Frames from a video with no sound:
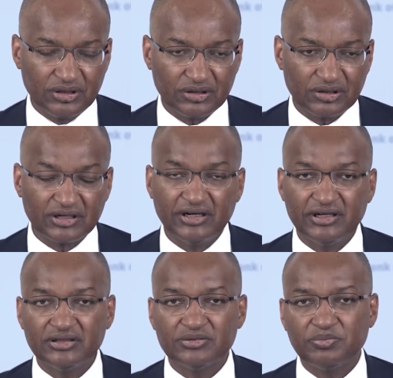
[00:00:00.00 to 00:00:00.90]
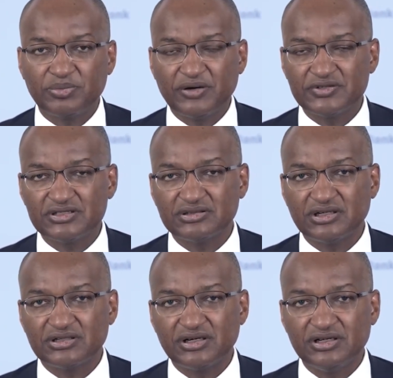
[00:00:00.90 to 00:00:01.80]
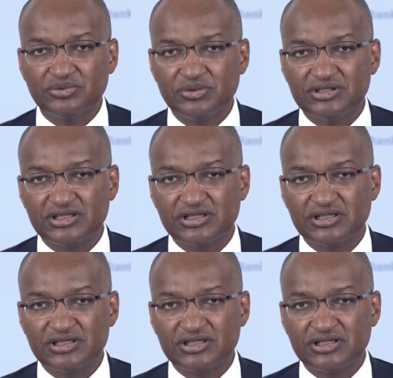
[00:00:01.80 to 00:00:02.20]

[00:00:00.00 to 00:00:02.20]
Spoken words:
credit, private sector credit, which has